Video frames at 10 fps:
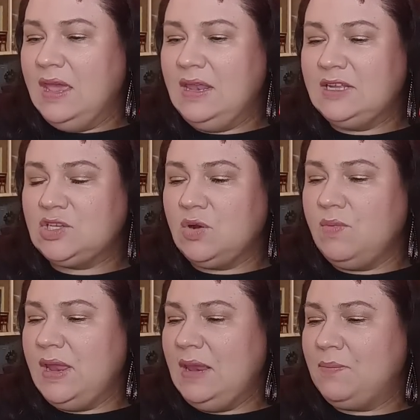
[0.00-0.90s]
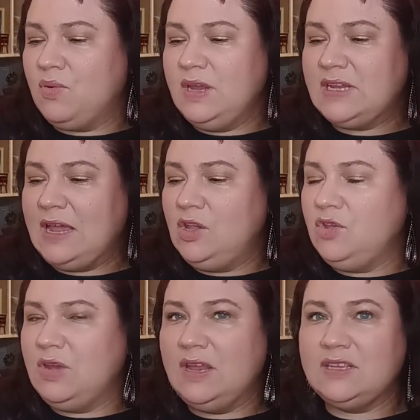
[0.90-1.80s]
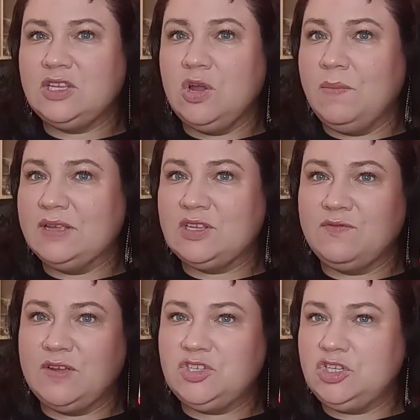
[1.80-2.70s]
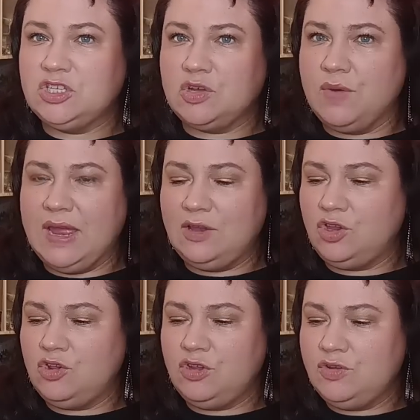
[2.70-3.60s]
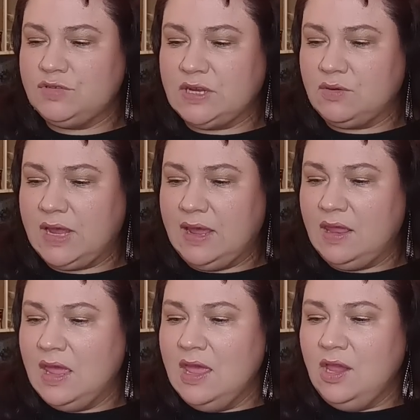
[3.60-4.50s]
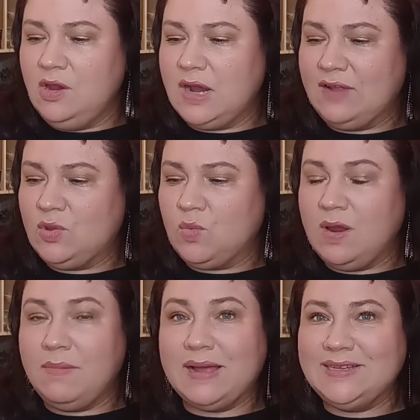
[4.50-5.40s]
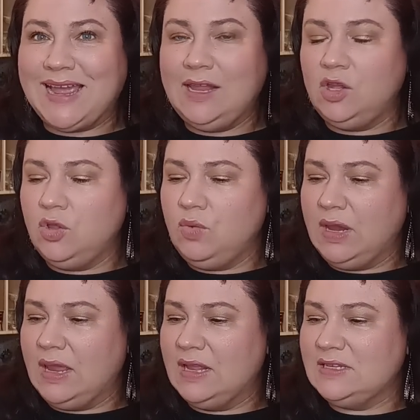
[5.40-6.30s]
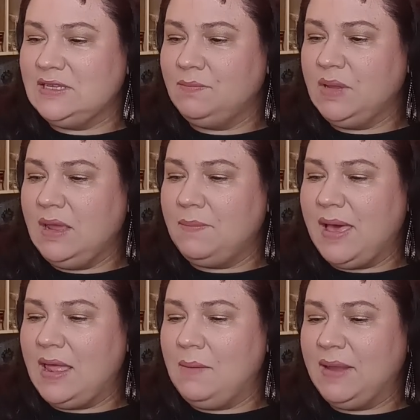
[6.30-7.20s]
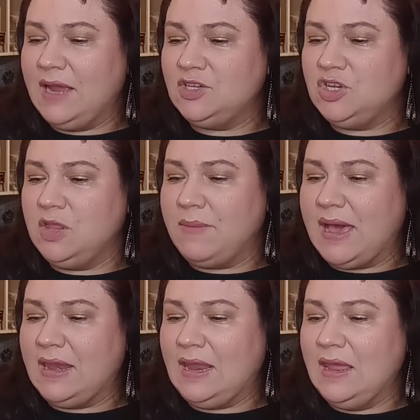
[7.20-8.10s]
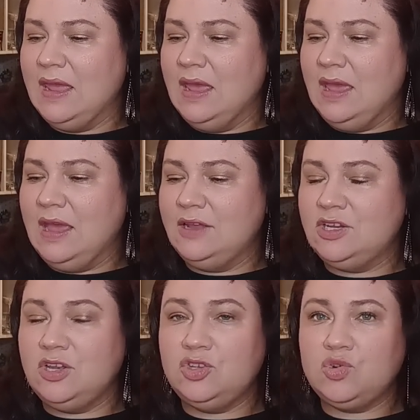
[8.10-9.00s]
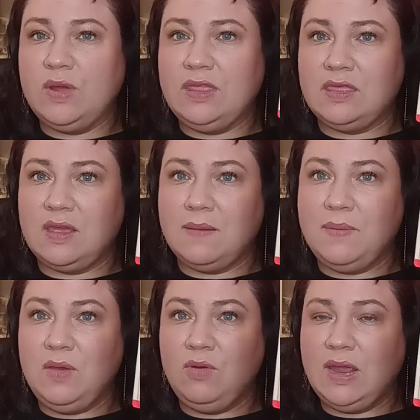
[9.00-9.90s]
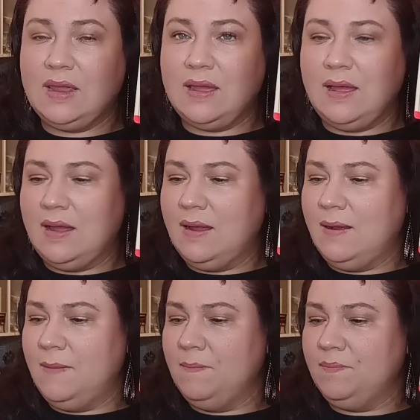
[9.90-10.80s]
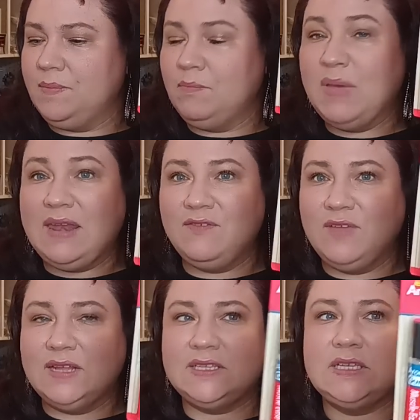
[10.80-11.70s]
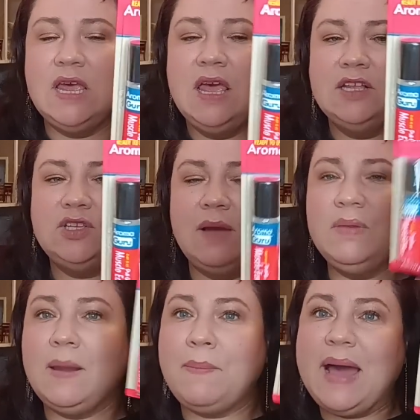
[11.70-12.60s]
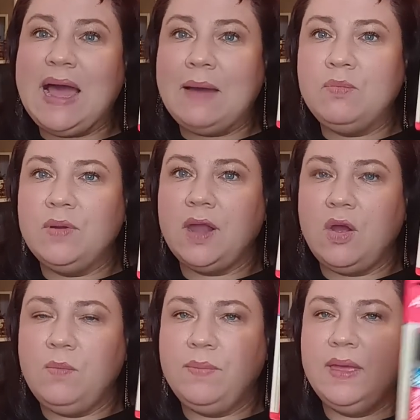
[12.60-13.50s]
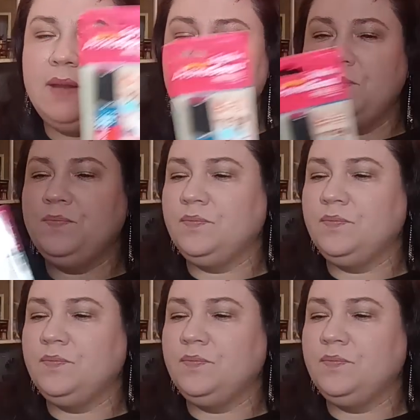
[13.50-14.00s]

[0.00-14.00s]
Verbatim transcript: And it's already pre diluted. It's no muss, no fuss. You just go ahead and you use it. Okay. You don't have to worry about diluting it and simply apply, apply it to the body and enjoy the therapeutic um, benefits. So I'm going to pop one open.